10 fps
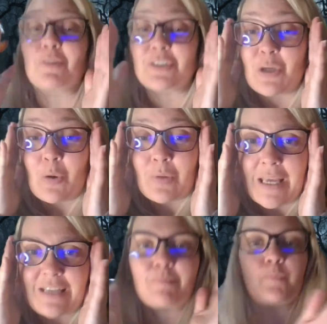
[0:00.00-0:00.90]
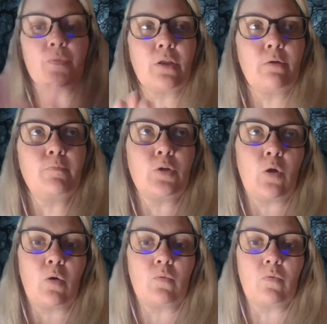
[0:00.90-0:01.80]
so, like,
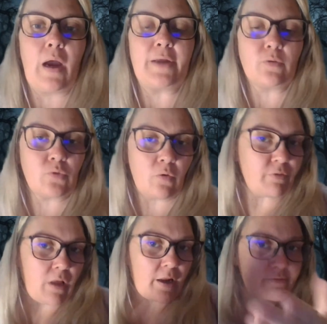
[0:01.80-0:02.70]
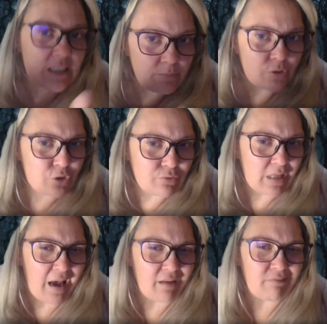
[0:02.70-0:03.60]
I don't know if a lot of teams do
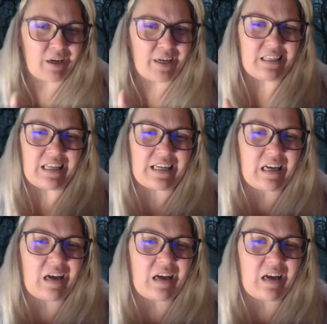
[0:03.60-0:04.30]
that, right? Like,